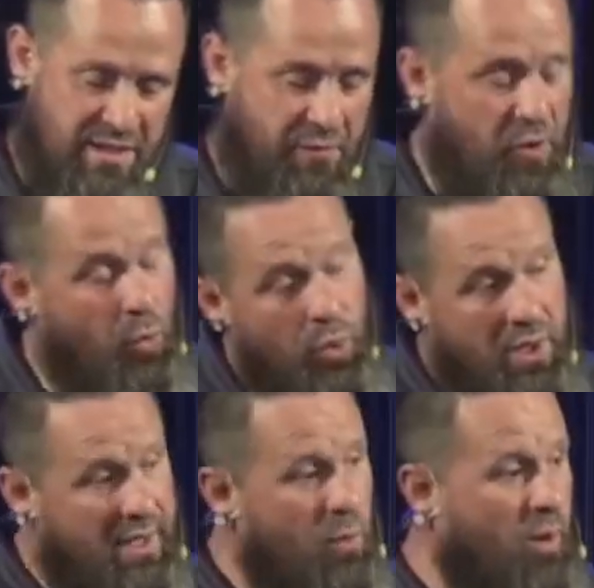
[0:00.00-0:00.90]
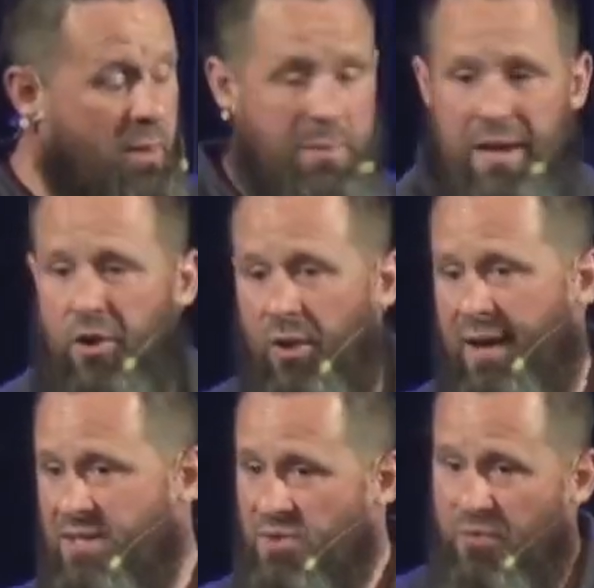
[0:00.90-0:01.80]
And he says, if you really want to
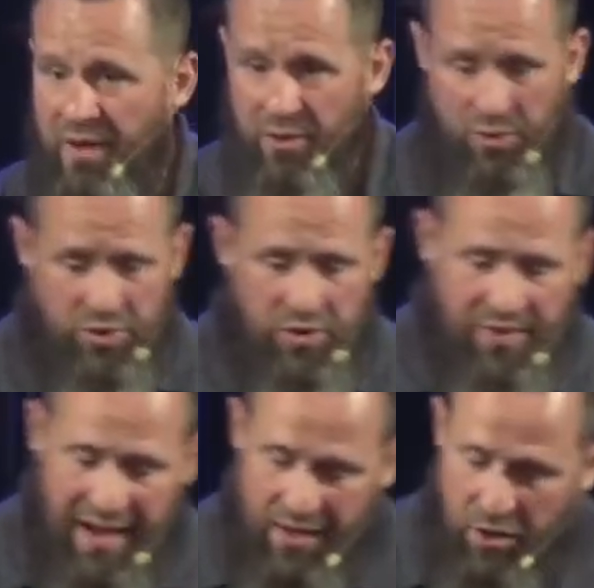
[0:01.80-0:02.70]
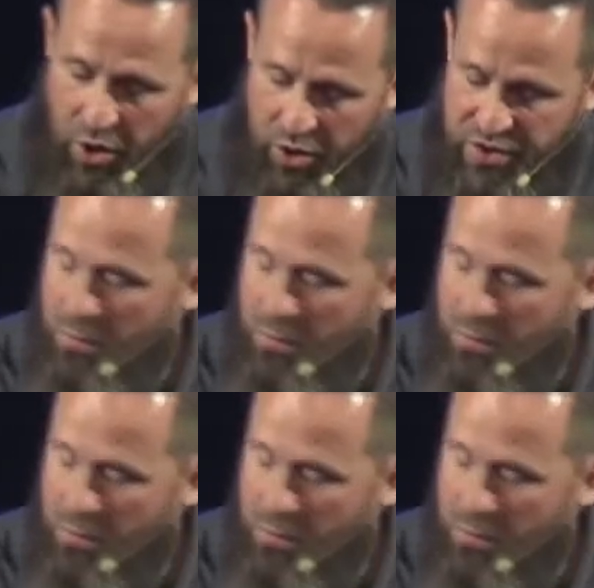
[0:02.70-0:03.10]
be grace filled, you've got to